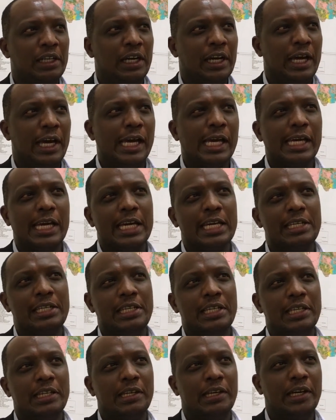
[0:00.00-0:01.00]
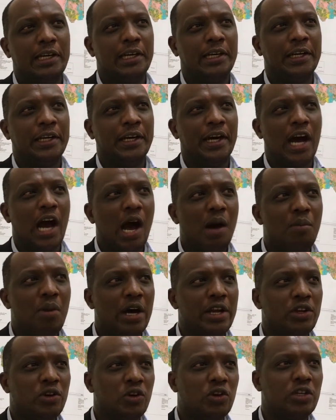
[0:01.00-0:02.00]
engaged in
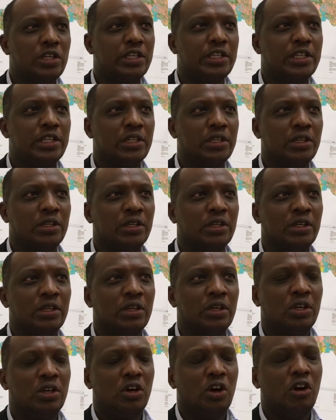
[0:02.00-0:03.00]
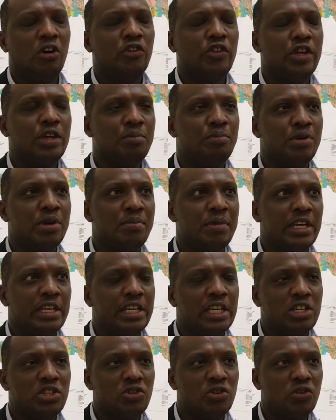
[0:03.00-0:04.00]
urban auditing on
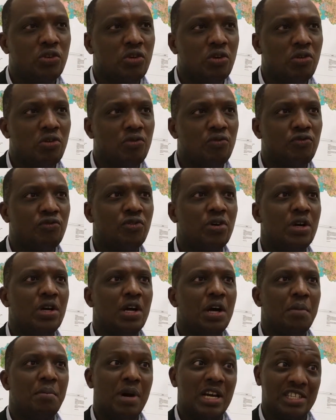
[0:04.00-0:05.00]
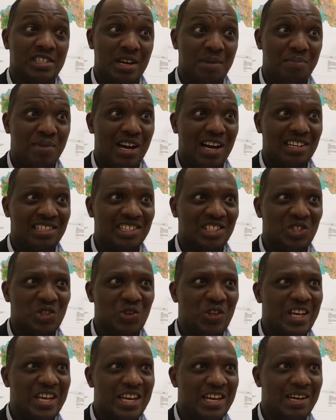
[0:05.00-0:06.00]
implementation of master plans. So
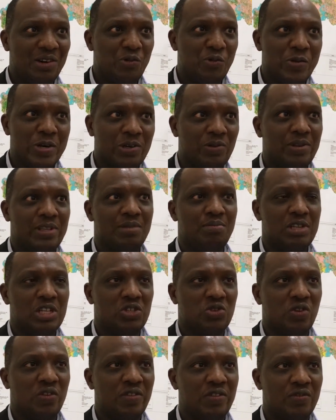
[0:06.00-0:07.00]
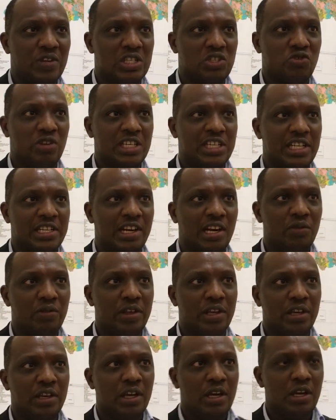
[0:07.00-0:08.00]
there, we work with Ministry of Infrastructure and
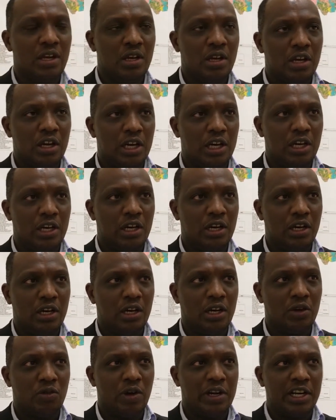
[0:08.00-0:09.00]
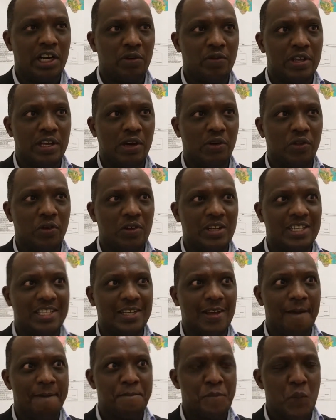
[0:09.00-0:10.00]
Housing, Rwanda Housing
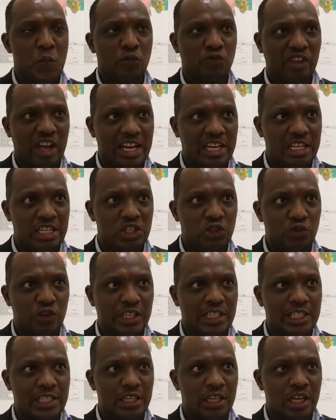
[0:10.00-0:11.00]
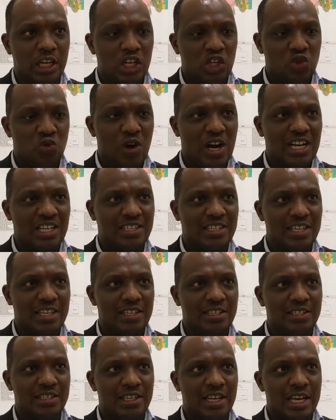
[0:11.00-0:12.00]
Authority and district to
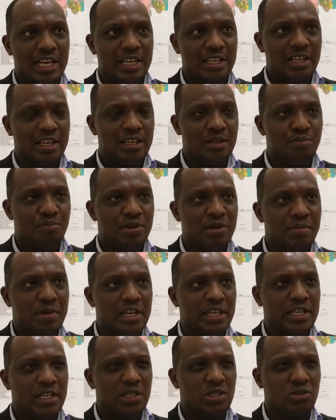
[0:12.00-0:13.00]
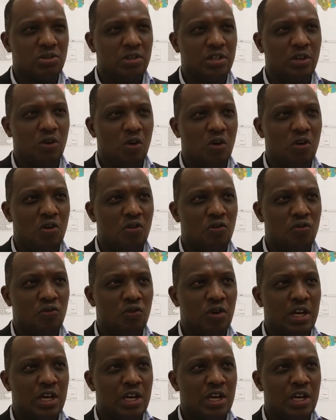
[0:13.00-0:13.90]
assess the implementation of